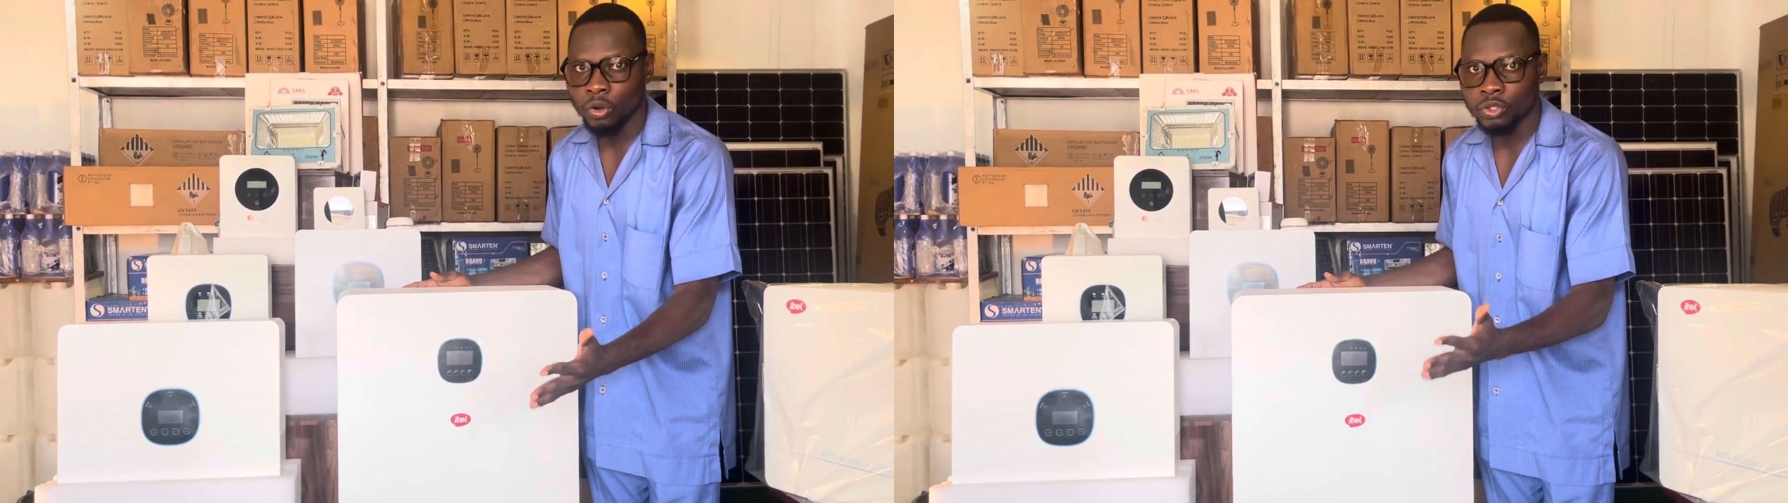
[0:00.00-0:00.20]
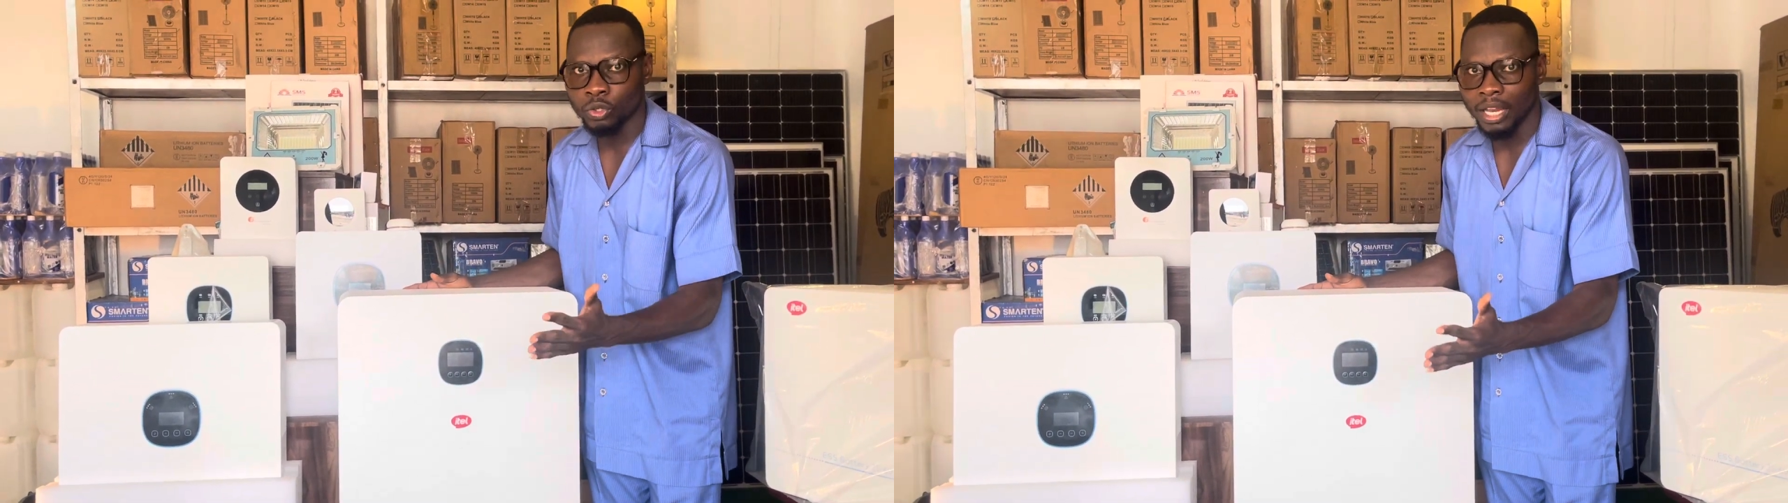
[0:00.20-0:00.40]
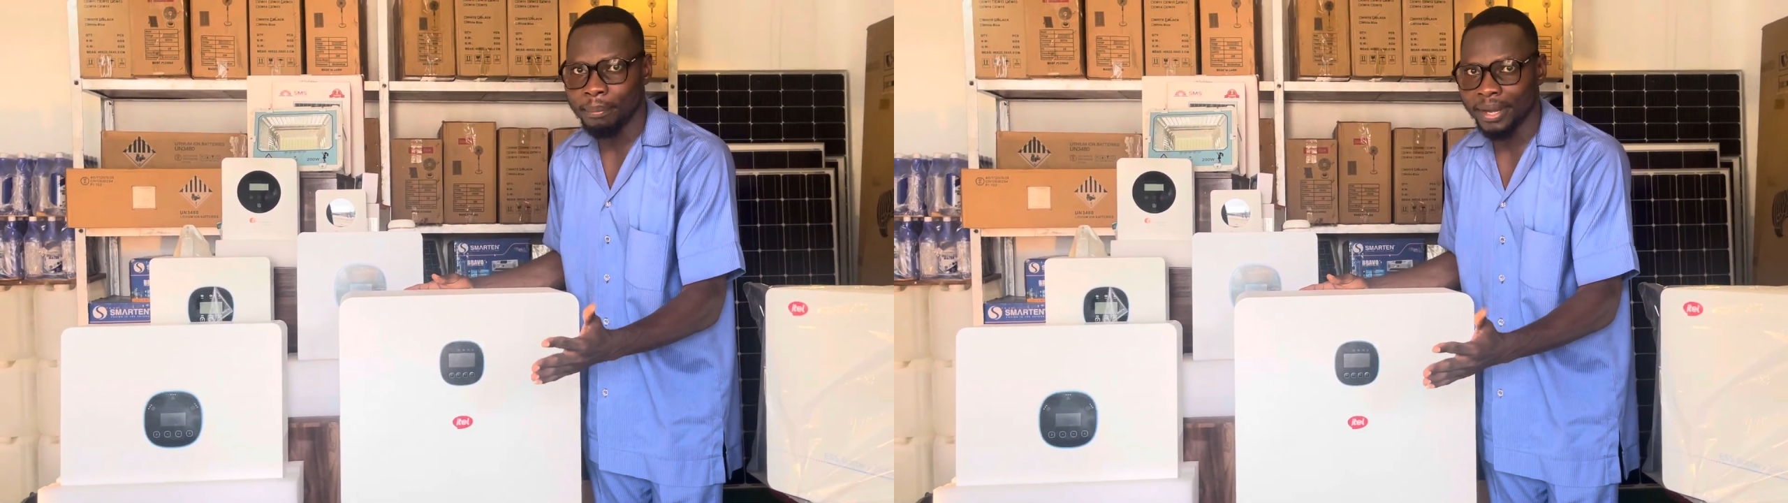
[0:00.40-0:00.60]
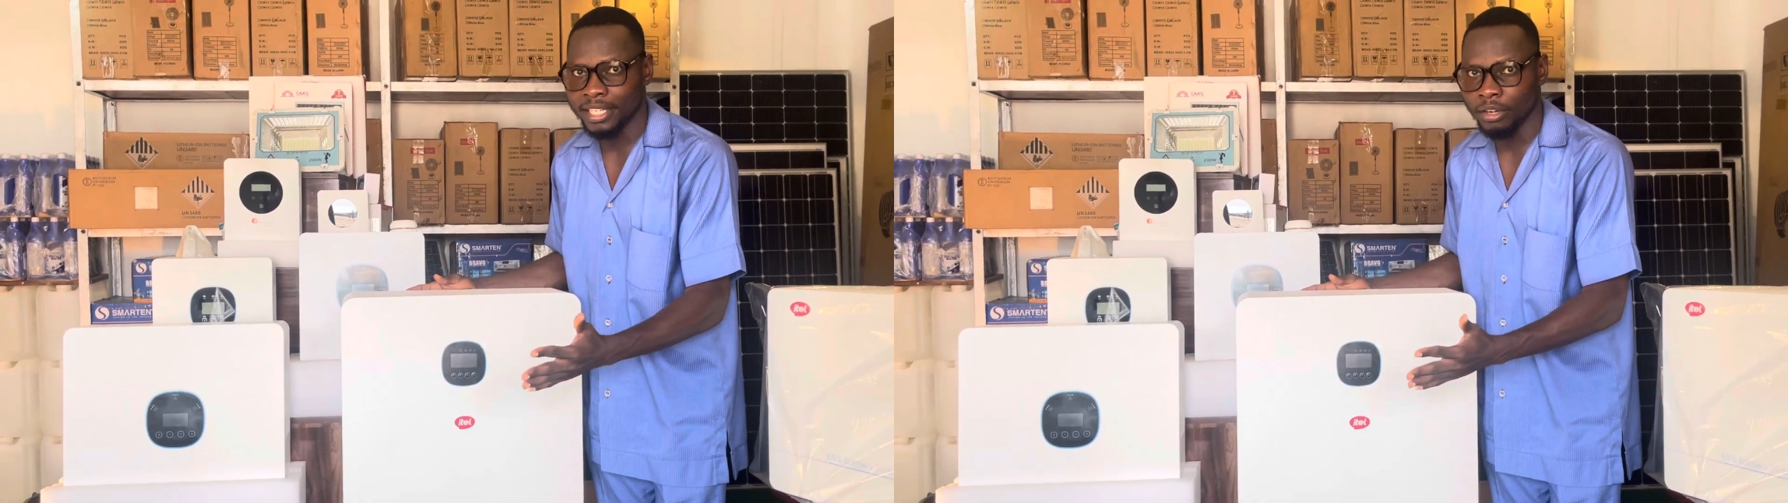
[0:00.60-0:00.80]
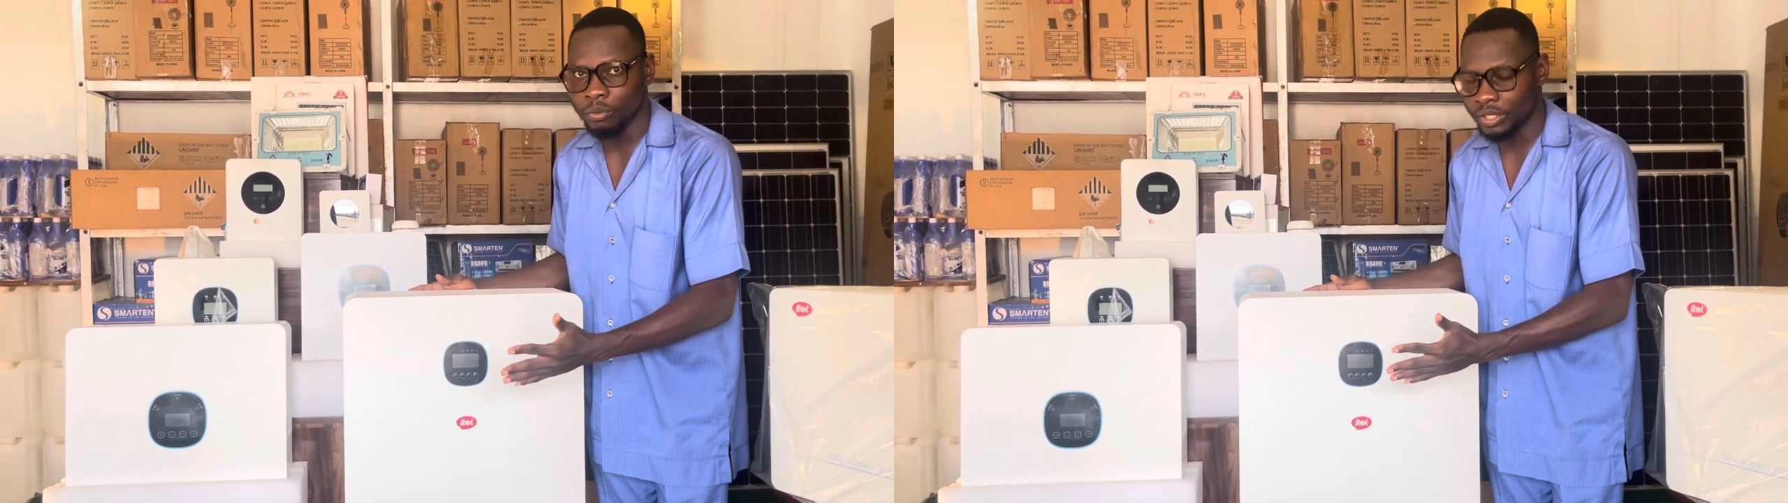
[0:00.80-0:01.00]
solar
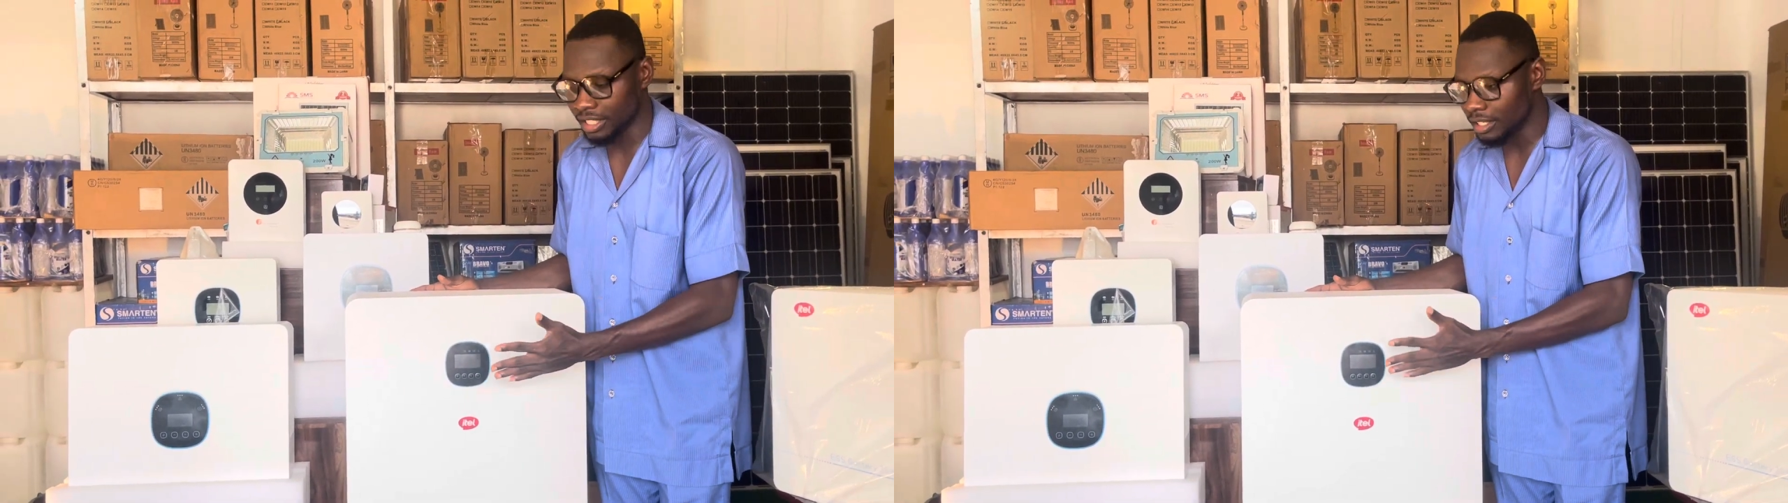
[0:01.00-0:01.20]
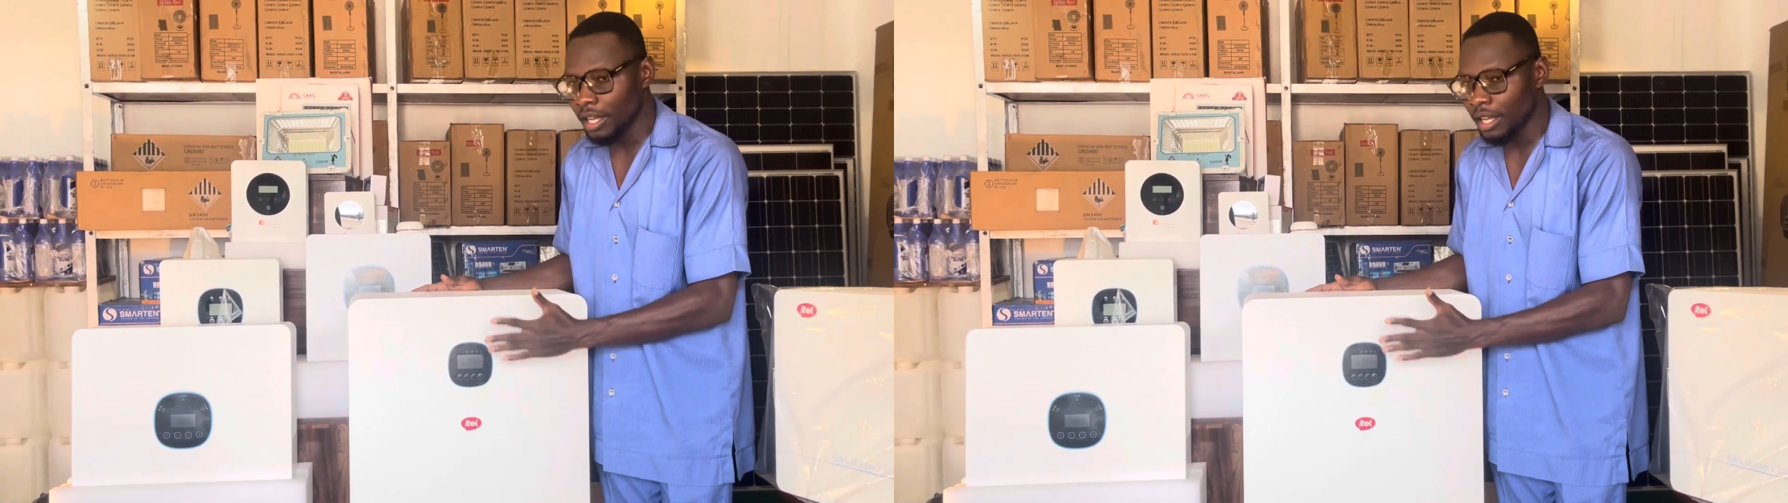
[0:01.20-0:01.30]
panel with it.